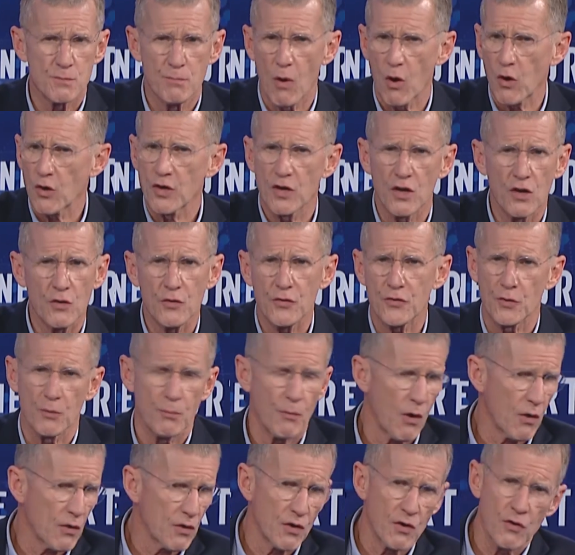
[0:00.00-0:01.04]
Martin Luther,
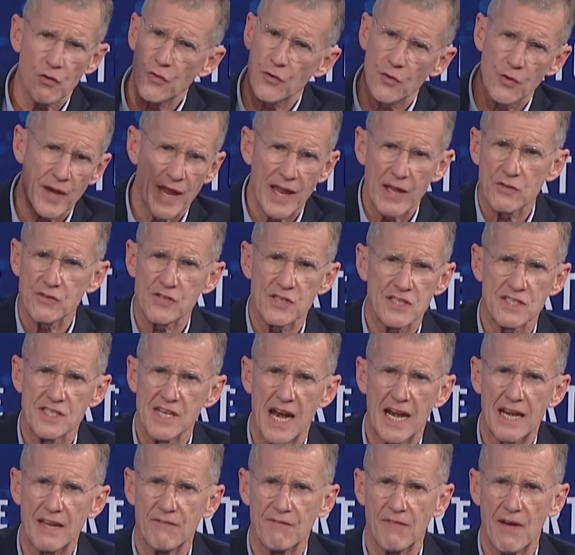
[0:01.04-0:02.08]
Martin Luther nails his
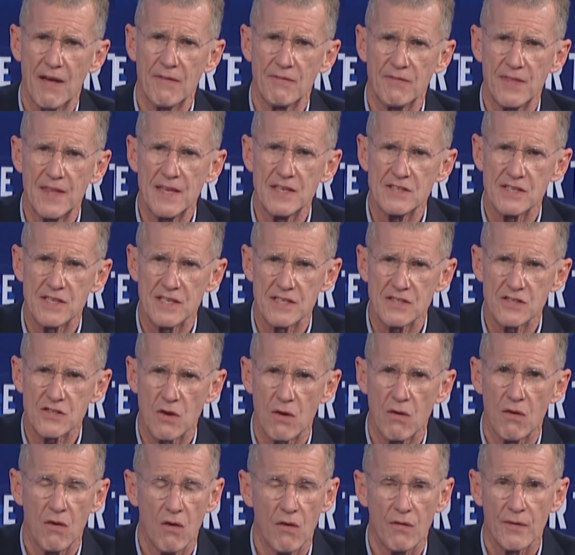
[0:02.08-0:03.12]
95 Theses
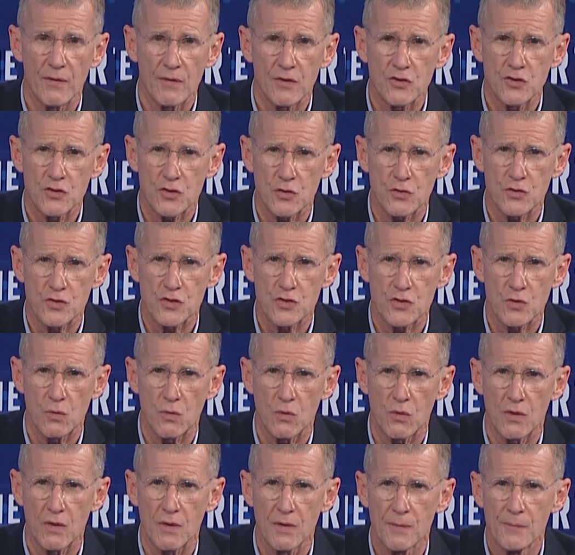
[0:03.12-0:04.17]
on the church
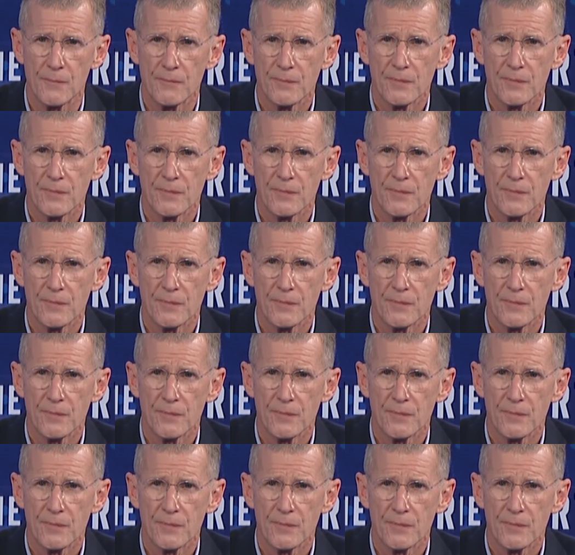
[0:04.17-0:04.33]
door.